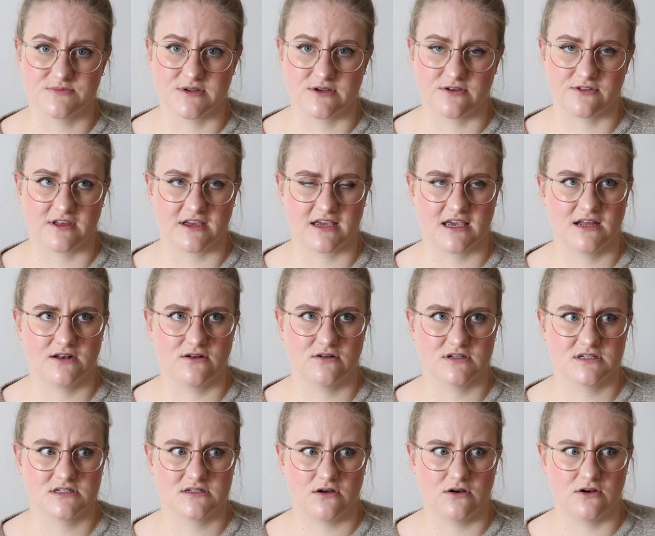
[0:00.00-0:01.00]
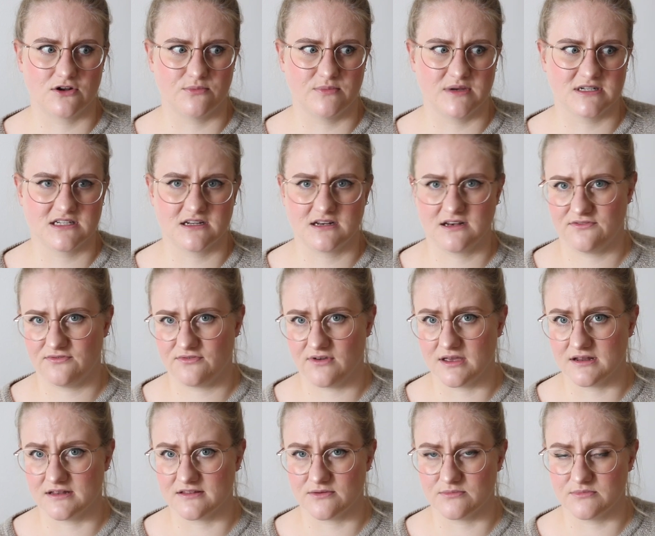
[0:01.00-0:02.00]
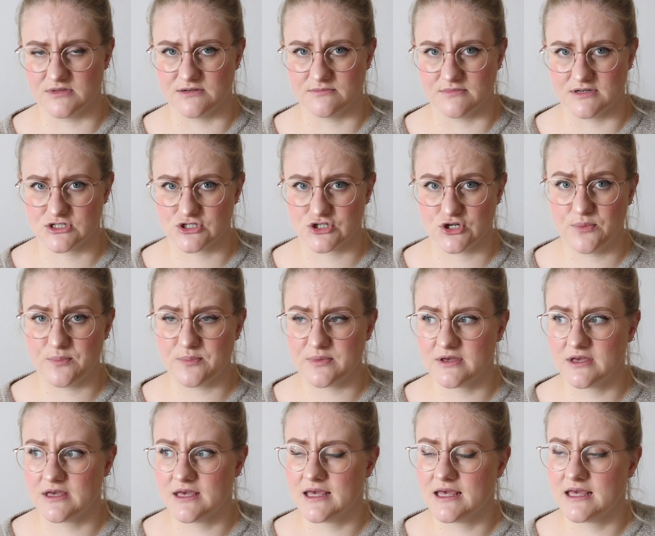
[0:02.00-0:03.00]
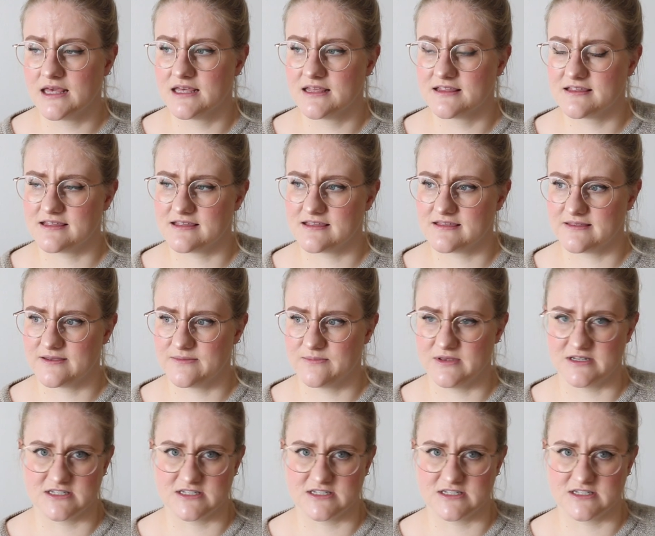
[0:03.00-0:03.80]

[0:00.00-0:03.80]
because I cannot automatically find them in my shop system.